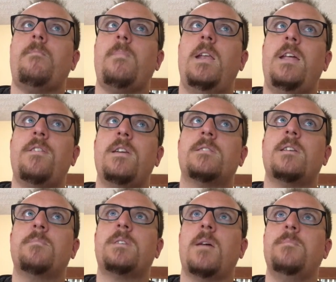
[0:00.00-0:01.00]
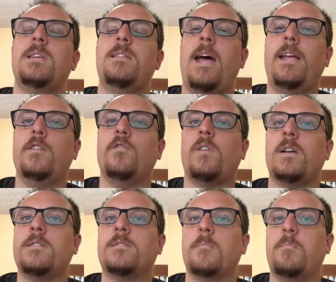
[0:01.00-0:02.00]
I think sometimes in that you
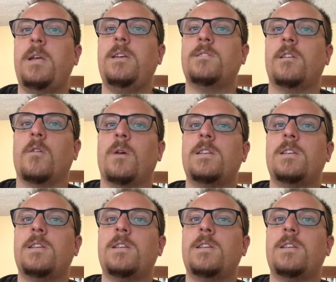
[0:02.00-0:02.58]
find some peace to go,